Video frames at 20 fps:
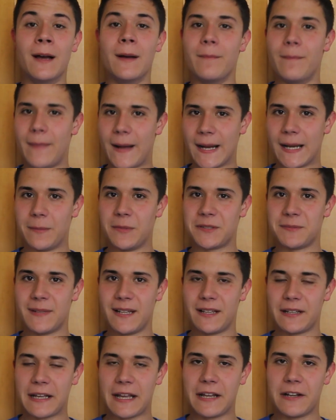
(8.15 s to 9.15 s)
My name is
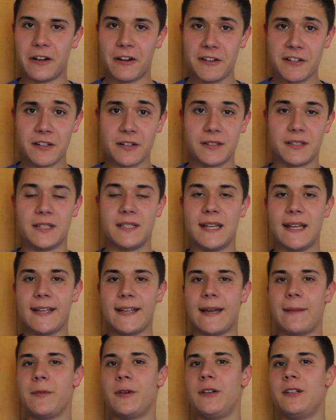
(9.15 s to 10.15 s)
Malachi Gardner. Today
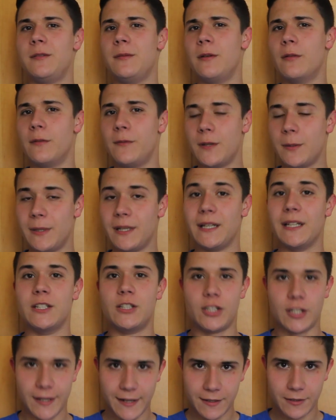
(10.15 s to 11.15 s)
I'm going to be reviewing
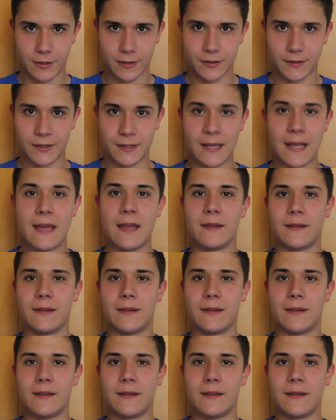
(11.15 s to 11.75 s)
Enchanters,